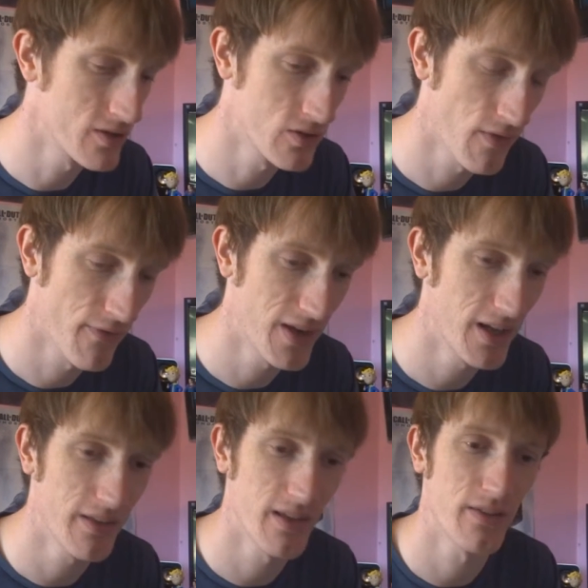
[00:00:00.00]
got this other
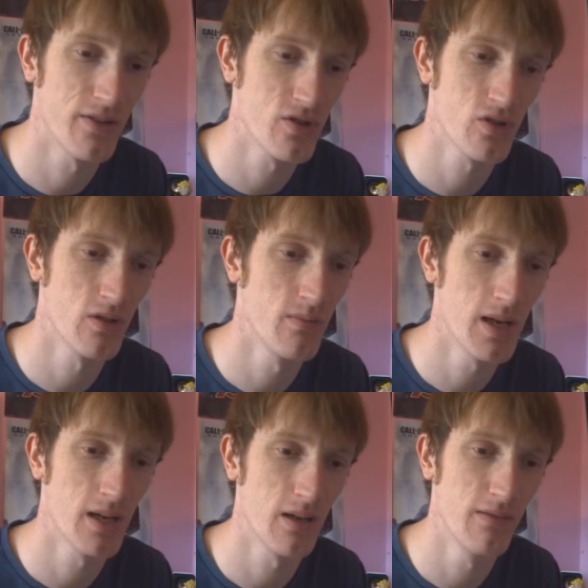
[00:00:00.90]
feeling that they're just going to
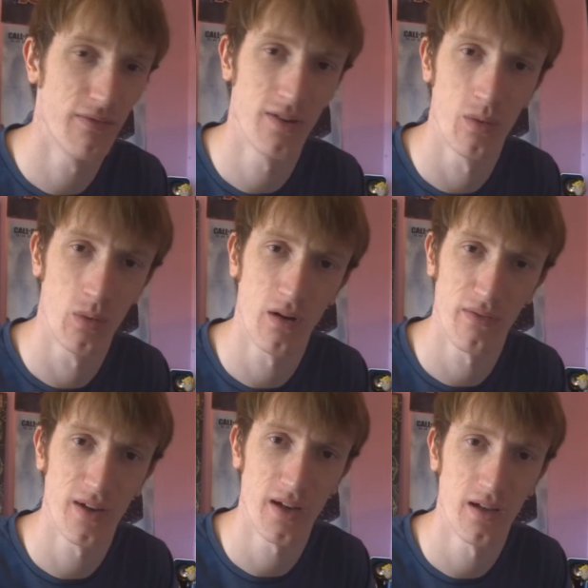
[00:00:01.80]
make Infinite
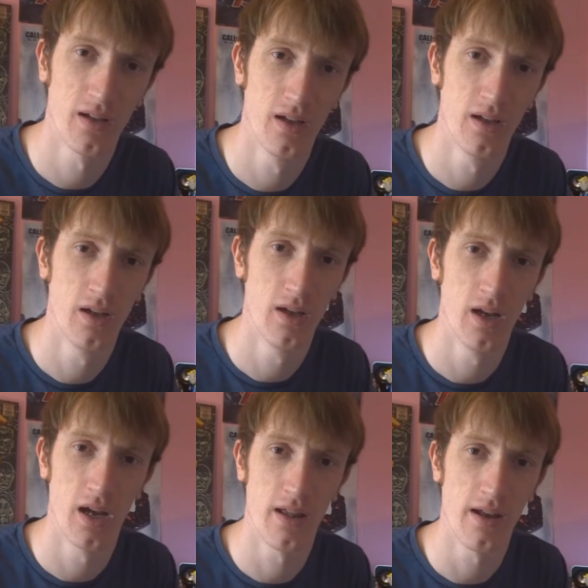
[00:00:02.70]
Warfare,
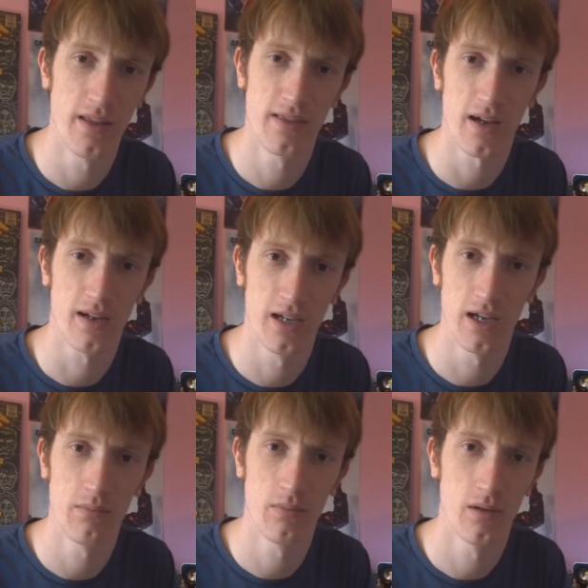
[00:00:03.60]
and then in that
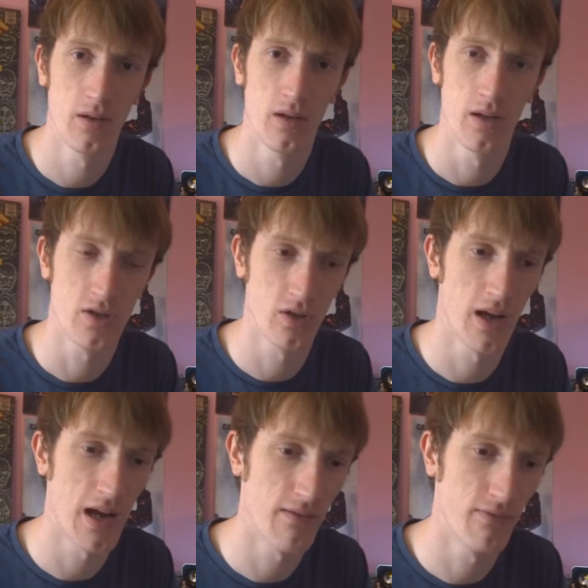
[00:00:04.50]
game it's
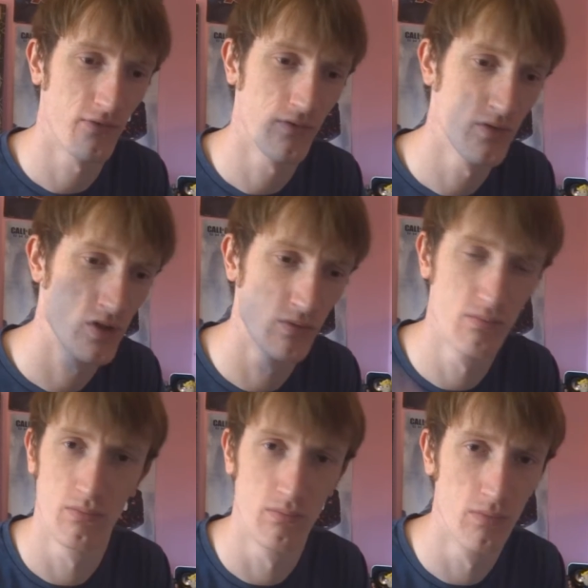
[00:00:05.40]
going to have
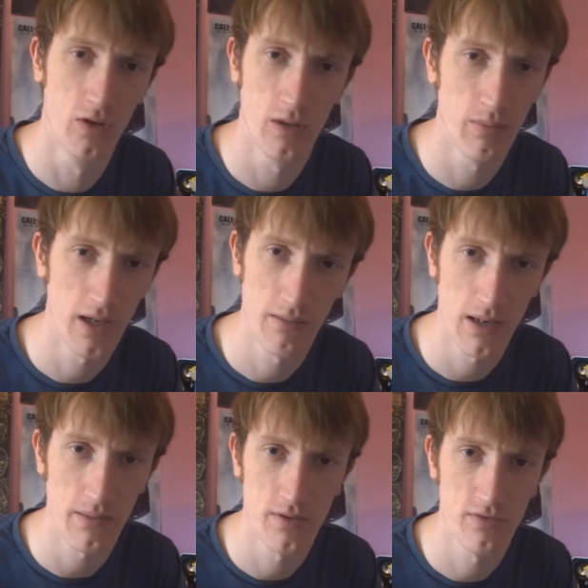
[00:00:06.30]
some multiplayer
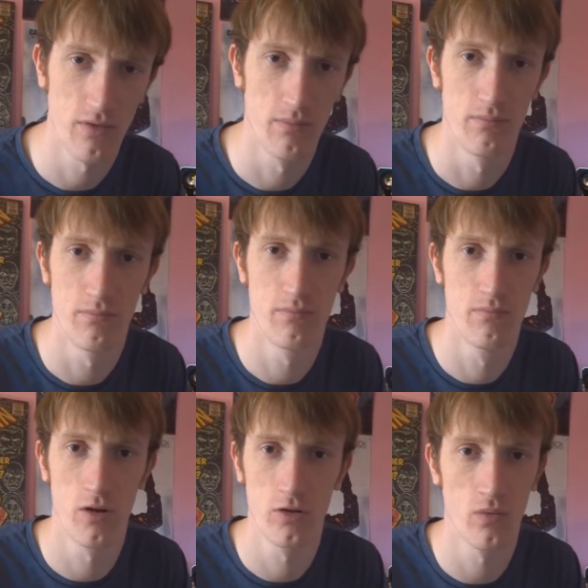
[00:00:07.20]
maps from
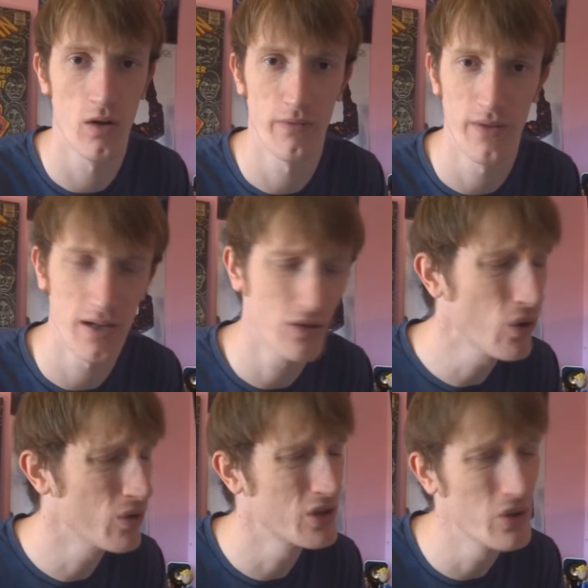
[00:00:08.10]
Modern Warfare.
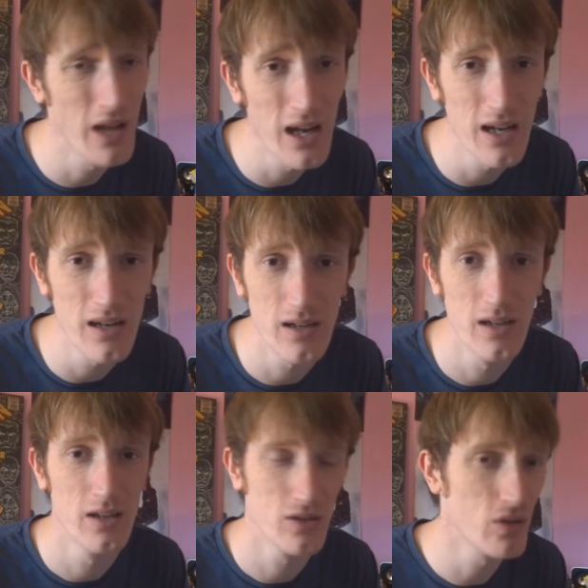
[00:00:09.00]
Don't do that.
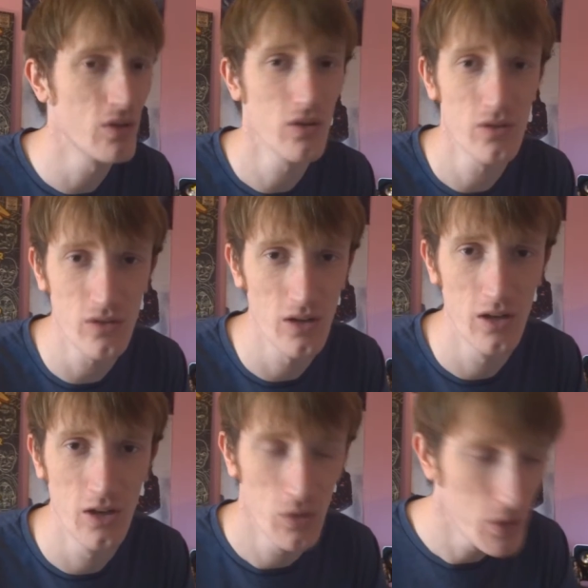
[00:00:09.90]
Don't.
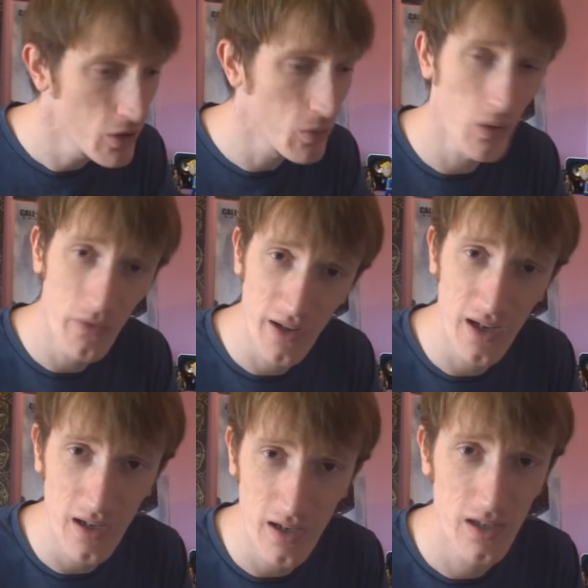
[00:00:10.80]
We don't want
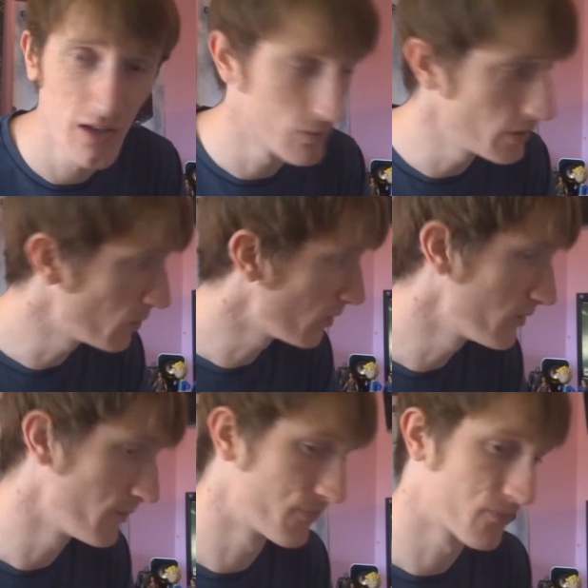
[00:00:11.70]
that. We
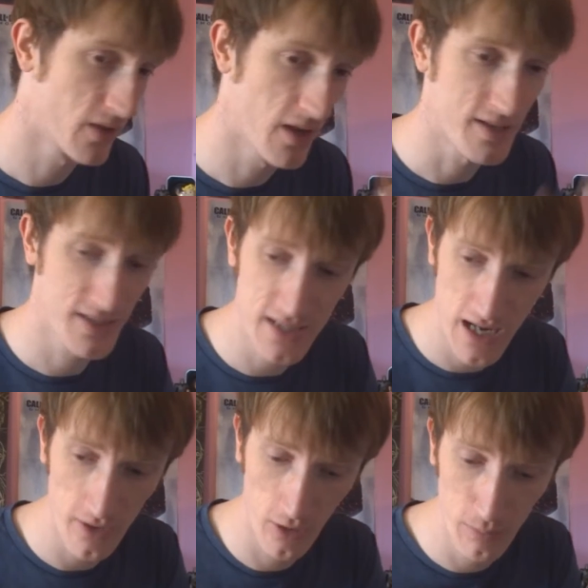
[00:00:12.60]
want
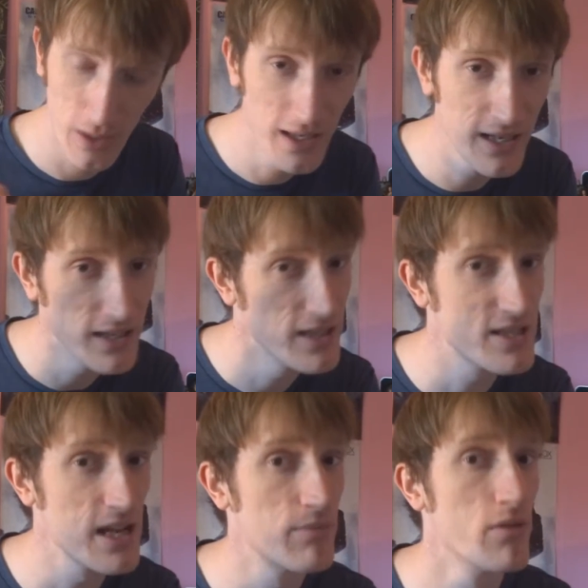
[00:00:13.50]
a completely
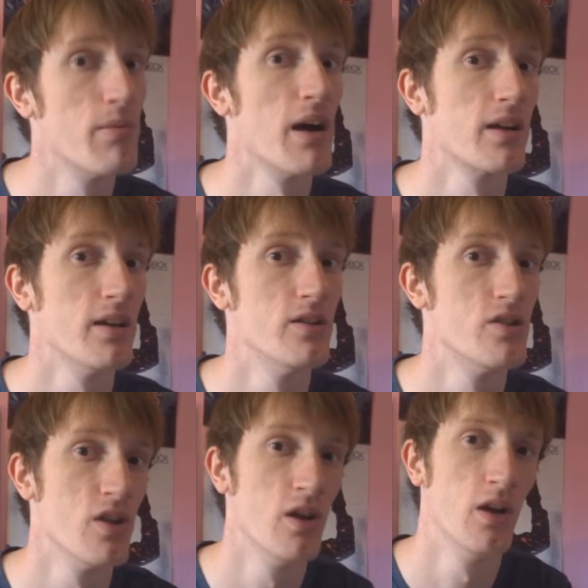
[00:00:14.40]
separate
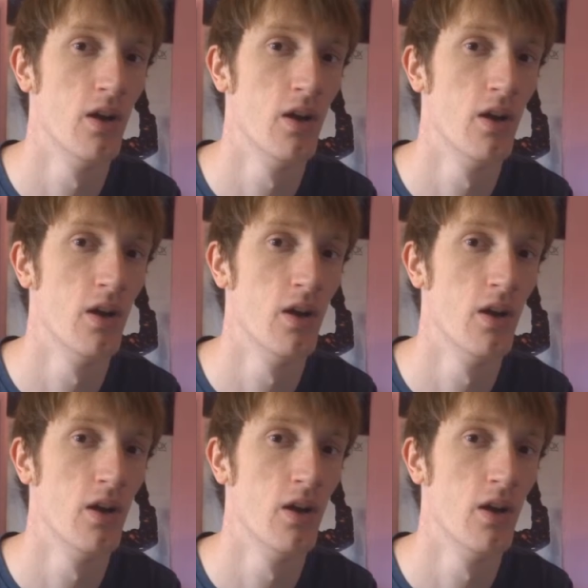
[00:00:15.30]
package.